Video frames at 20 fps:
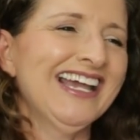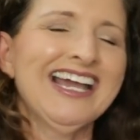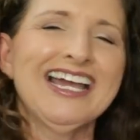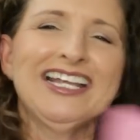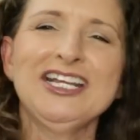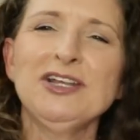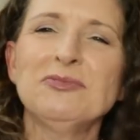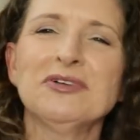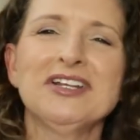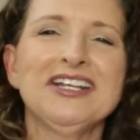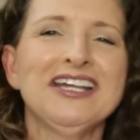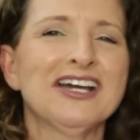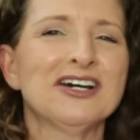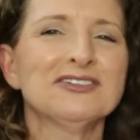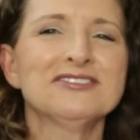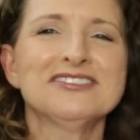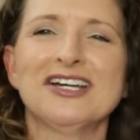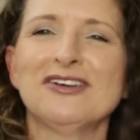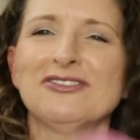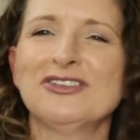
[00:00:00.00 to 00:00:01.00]
Anybody
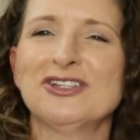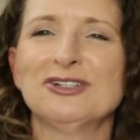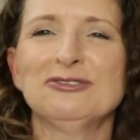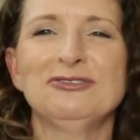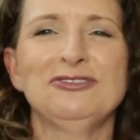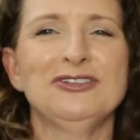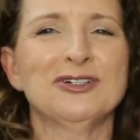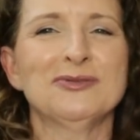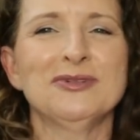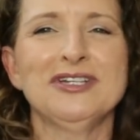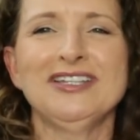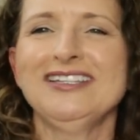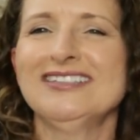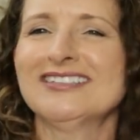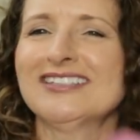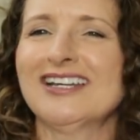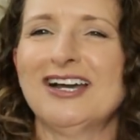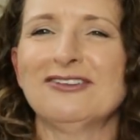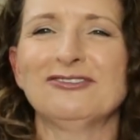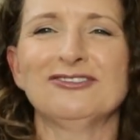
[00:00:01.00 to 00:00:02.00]
else out there feel me?
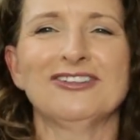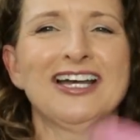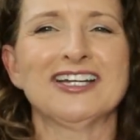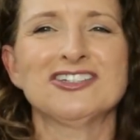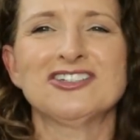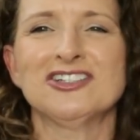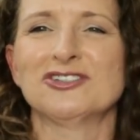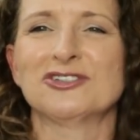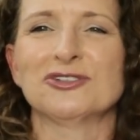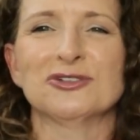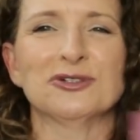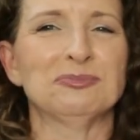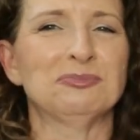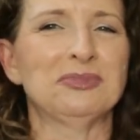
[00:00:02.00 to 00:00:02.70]
These hot flashes are a